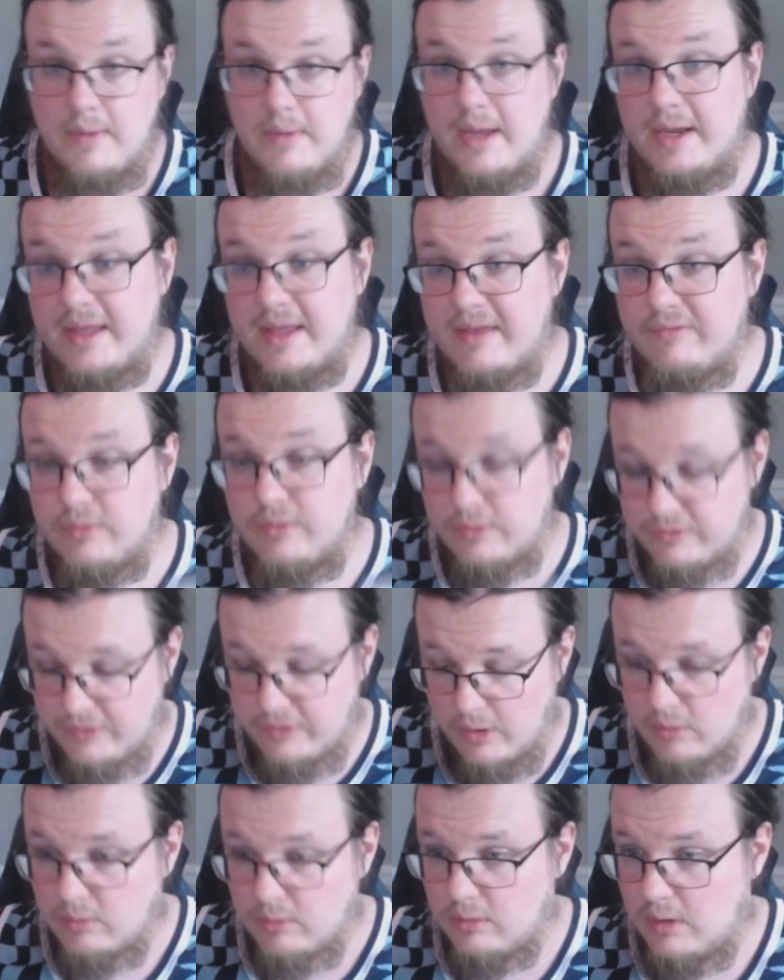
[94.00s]
it gave you a
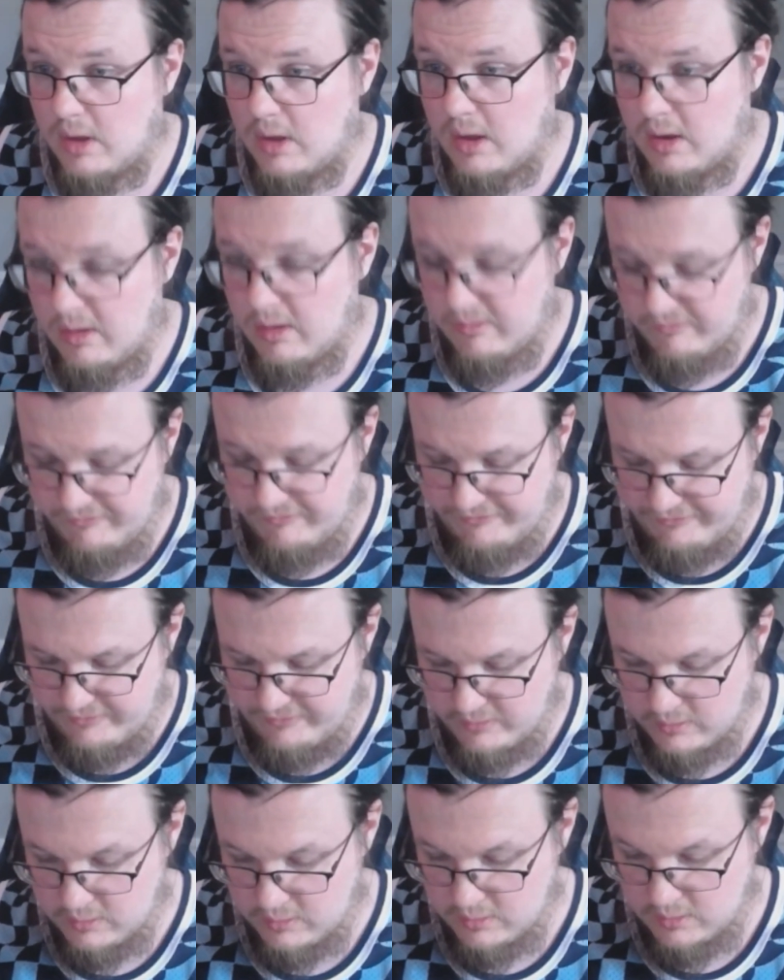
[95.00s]
total of
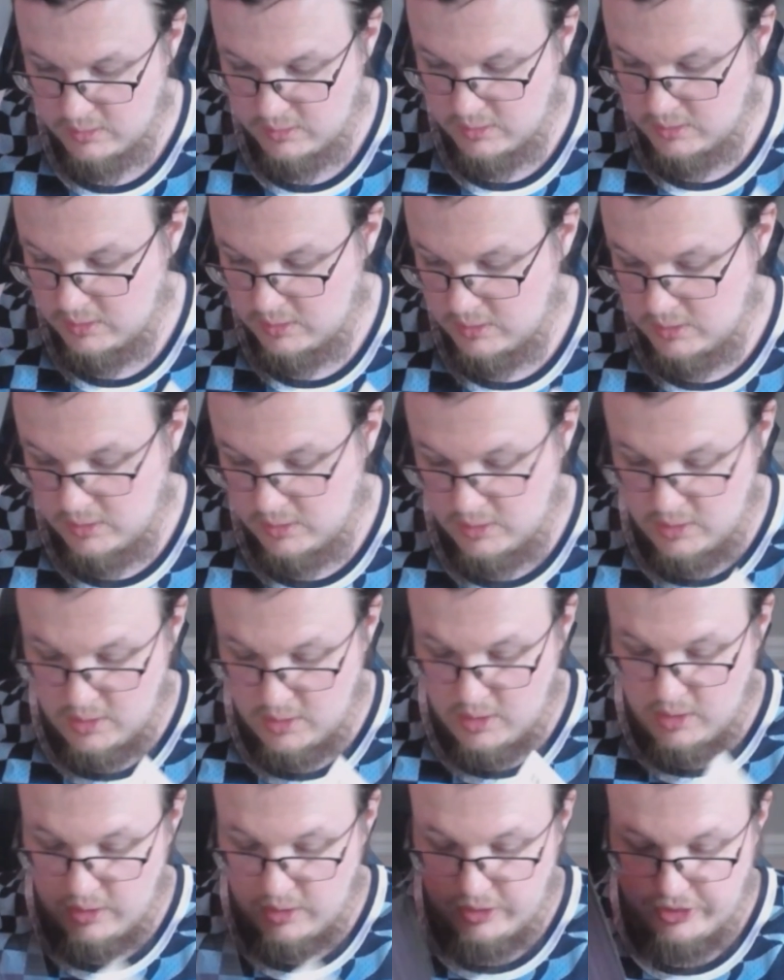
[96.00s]

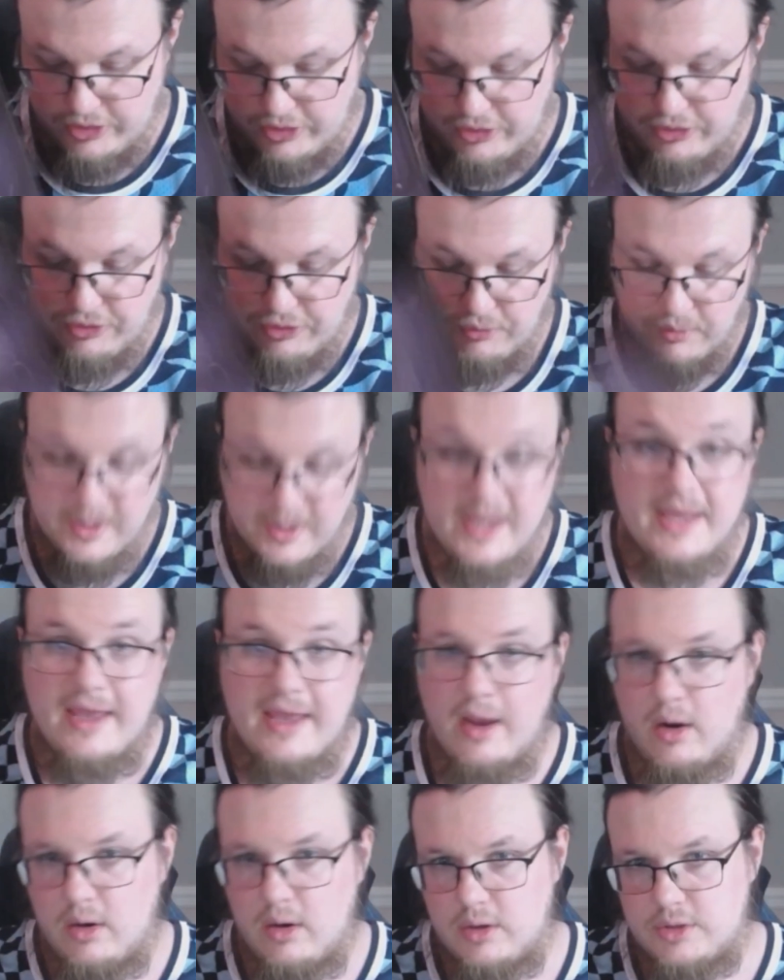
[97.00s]
3
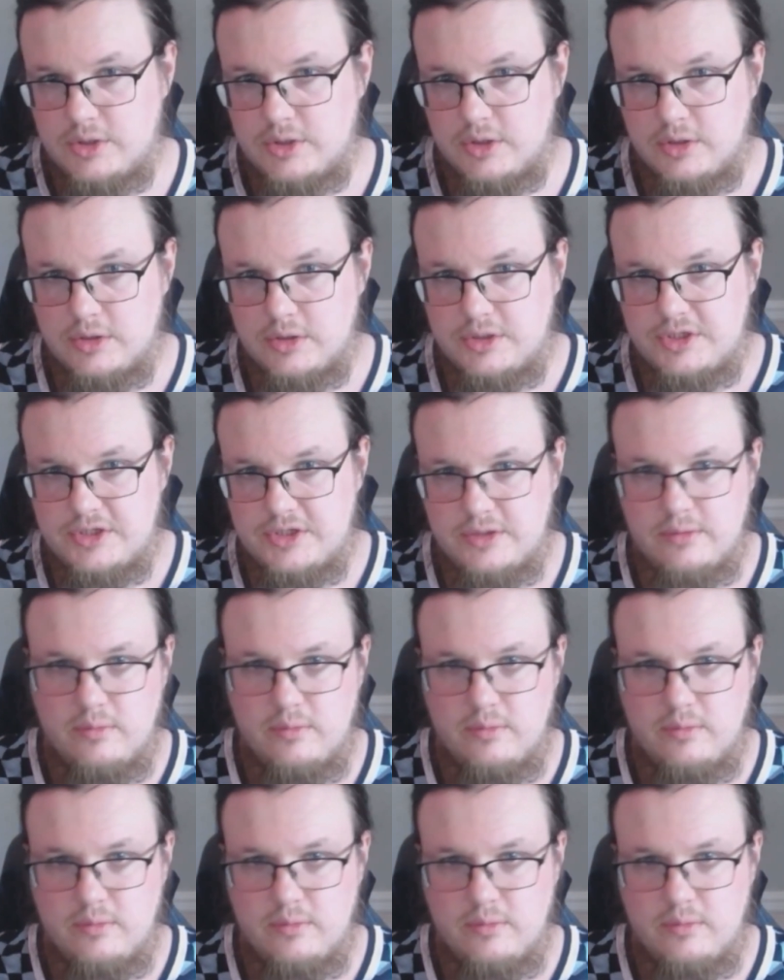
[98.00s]
characters,